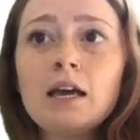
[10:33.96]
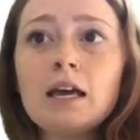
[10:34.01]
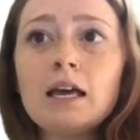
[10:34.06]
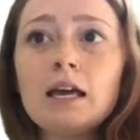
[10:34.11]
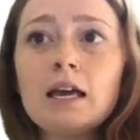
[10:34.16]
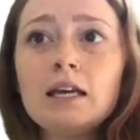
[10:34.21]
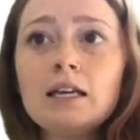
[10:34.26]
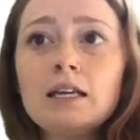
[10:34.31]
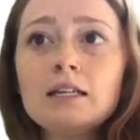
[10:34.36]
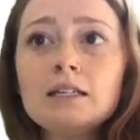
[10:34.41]

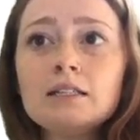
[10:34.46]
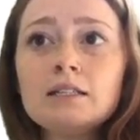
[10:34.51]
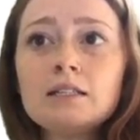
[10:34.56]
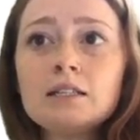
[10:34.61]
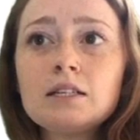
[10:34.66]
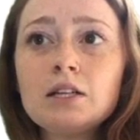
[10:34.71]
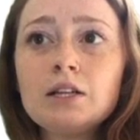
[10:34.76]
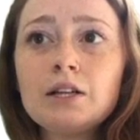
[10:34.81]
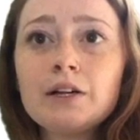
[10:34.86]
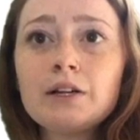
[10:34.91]
It is
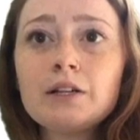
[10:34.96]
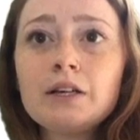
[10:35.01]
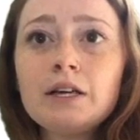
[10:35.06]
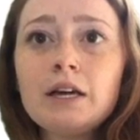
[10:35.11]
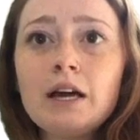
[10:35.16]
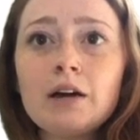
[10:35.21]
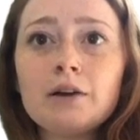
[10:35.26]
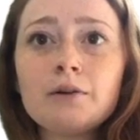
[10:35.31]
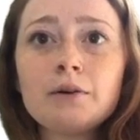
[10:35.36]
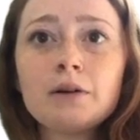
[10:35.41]
clearly
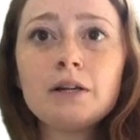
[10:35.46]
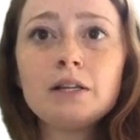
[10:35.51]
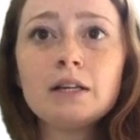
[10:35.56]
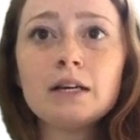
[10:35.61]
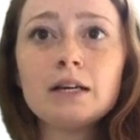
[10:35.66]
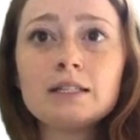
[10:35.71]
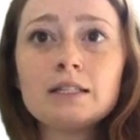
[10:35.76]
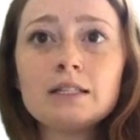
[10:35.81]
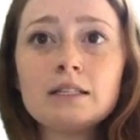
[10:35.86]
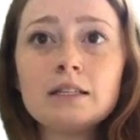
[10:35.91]

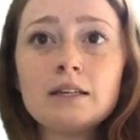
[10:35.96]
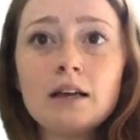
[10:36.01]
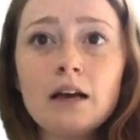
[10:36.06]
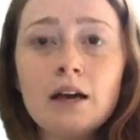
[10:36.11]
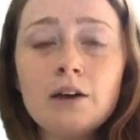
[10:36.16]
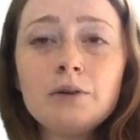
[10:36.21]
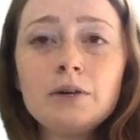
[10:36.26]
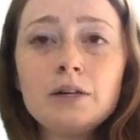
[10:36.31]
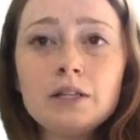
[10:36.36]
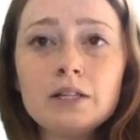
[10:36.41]

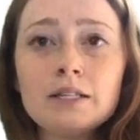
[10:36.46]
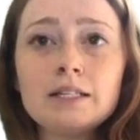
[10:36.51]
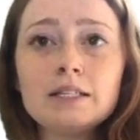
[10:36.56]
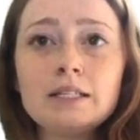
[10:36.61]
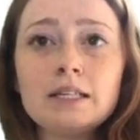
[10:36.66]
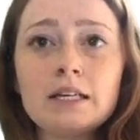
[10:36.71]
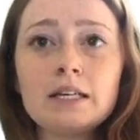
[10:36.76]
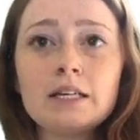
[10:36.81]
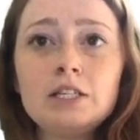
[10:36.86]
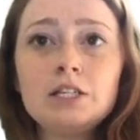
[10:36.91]

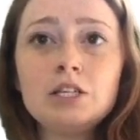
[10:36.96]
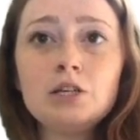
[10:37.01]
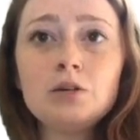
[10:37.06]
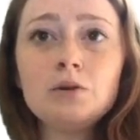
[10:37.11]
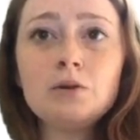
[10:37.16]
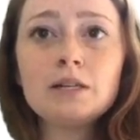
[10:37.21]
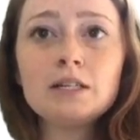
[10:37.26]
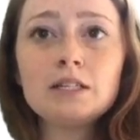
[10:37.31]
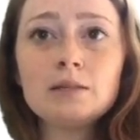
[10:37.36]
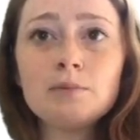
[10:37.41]
unrealistic to
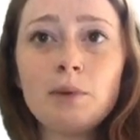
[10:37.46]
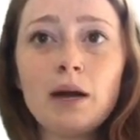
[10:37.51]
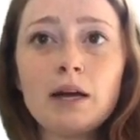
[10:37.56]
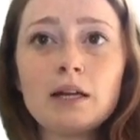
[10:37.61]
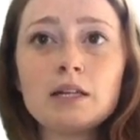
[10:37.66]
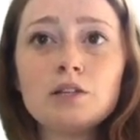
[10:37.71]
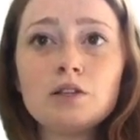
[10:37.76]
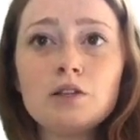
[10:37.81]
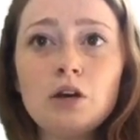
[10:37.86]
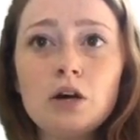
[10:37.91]

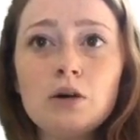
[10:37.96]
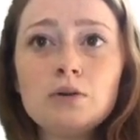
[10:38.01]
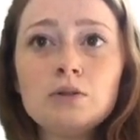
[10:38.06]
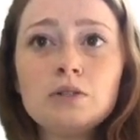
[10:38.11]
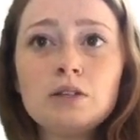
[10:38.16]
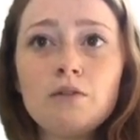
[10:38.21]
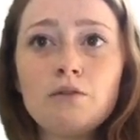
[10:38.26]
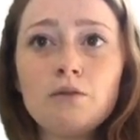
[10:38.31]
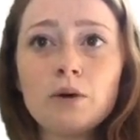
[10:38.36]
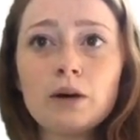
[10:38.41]
expect those
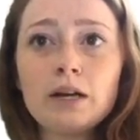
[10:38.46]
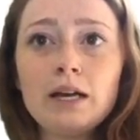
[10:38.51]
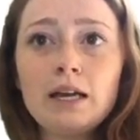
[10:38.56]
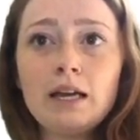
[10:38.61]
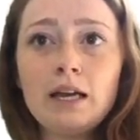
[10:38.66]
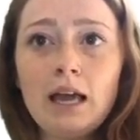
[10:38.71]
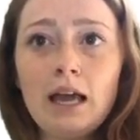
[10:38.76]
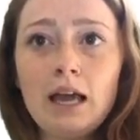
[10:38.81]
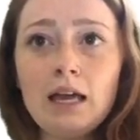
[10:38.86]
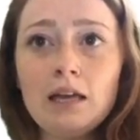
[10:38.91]
of working
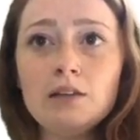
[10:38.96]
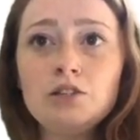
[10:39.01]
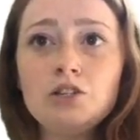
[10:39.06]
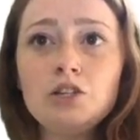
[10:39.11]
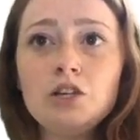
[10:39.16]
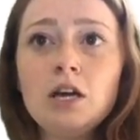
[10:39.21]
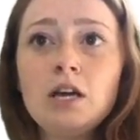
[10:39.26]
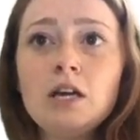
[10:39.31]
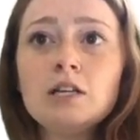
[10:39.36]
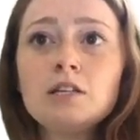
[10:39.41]
age
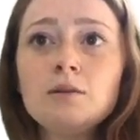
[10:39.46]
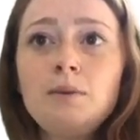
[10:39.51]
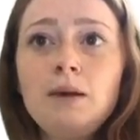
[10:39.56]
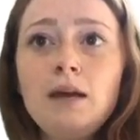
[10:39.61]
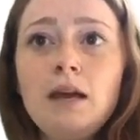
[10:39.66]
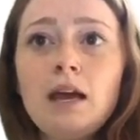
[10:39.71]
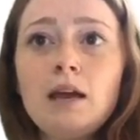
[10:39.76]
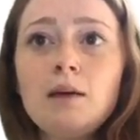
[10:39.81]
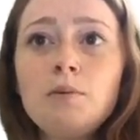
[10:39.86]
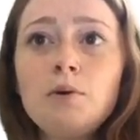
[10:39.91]
to be
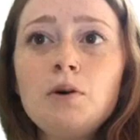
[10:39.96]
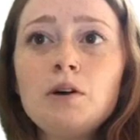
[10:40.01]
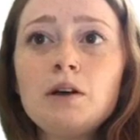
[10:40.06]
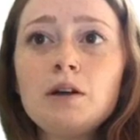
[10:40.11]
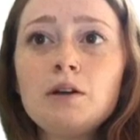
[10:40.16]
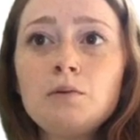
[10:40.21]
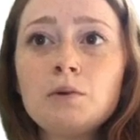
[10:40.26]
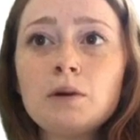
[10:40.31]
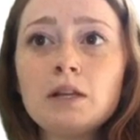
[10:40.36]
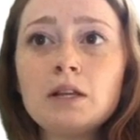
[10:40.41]
able
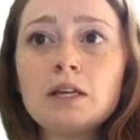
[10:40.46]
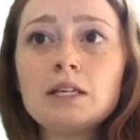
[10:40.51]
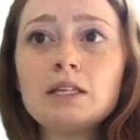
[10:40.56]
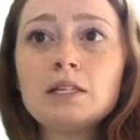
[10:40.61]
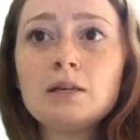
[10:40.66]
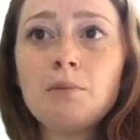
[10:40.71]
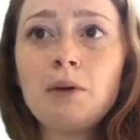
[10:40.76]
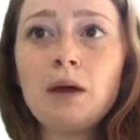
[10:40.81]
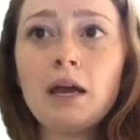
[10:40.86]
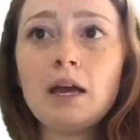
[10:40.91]
and willing to
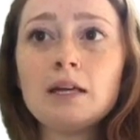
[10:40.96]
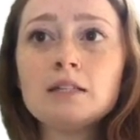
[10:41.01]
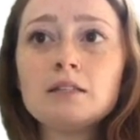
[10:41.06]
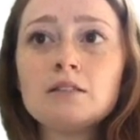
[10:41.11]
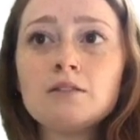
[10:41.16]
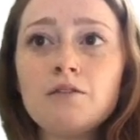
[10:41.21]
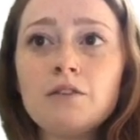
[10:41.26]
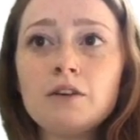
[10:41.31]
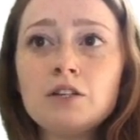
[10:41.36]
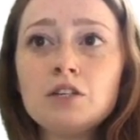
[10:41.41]
pay
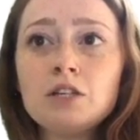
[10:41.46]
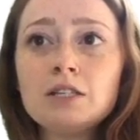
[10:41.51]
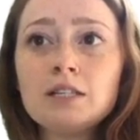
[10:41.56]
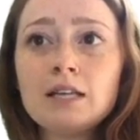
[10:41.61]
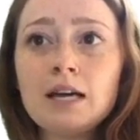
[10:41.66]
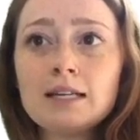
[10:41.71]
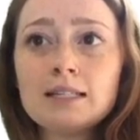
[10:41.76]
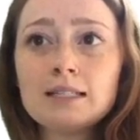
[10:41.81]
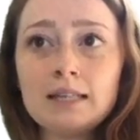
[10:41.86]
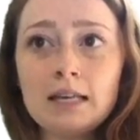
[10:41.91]
sufficient
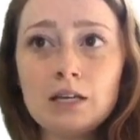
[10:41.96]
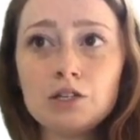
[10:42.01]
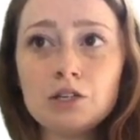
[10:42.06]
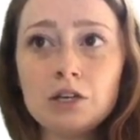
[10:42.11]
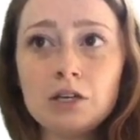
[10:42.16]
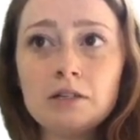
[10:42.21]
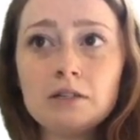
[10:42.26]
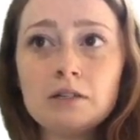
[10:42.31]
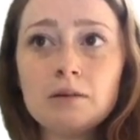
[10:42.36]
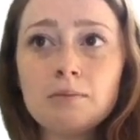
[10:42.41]

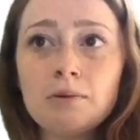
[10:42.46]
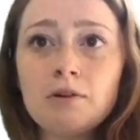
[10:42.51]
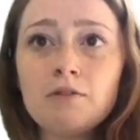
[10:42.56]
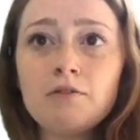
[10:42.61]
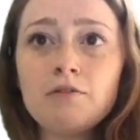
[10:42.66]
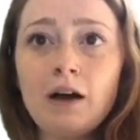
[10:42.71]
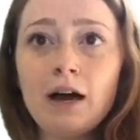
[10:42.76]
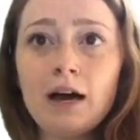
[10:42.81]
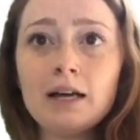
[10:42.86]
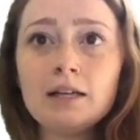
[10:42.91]
taxation to
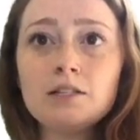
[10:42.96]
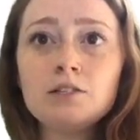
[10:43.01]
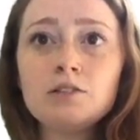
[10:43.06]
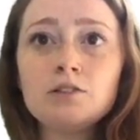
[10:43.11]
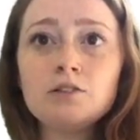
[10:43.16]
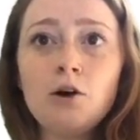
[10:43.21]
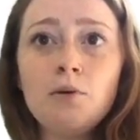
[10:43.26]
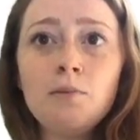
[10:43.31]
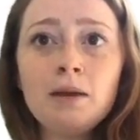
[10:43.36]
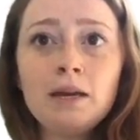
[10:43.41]
provide
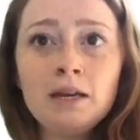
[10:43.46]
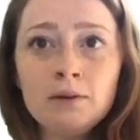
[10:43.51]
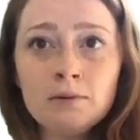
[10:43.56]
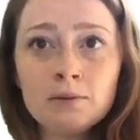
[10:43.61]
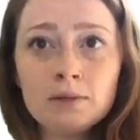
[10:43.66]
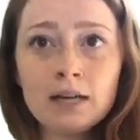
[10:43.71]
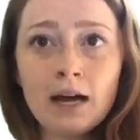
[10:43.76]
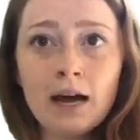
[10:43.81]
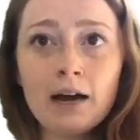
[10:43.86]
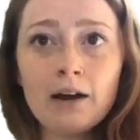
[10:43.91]
so many
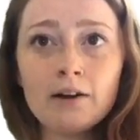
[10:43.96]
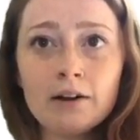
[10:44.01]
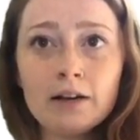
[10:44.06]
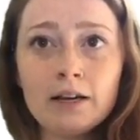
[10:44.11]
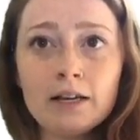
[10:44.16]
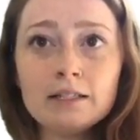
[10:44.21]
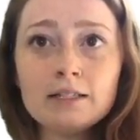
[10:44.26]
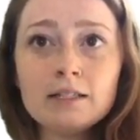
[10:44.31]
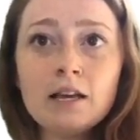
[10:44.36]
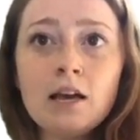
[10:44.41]

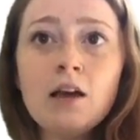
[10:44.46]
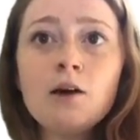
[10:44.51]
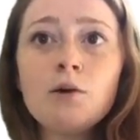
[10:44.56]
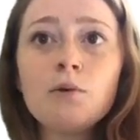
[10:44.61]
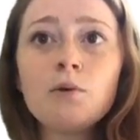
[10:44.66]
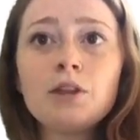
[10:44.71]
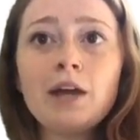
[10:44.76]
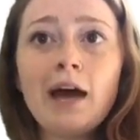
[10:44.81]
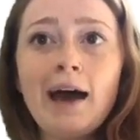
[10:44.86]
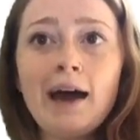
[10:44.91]
retirees
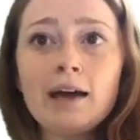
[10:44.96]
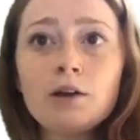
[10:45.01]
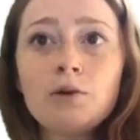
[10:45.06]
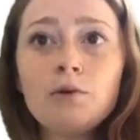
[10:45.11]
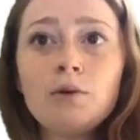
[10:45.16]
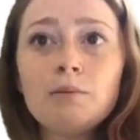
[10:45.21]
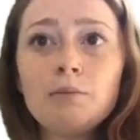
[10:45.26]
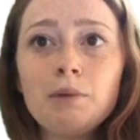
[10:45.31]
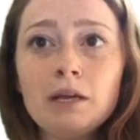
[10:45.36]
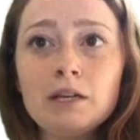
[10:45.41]
with
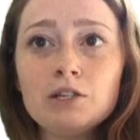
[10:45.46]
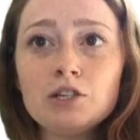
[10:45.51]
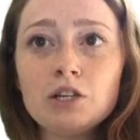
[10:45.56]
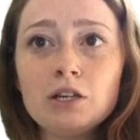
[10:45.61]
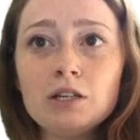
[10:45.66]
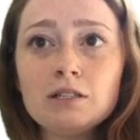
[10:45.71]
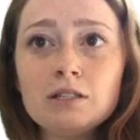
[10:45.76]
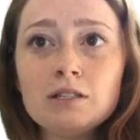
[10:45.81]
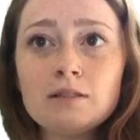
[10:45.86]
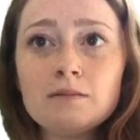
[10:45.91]
adequate
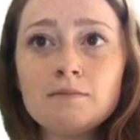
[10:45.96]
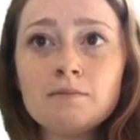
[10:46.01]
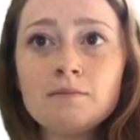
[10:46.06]
pensions.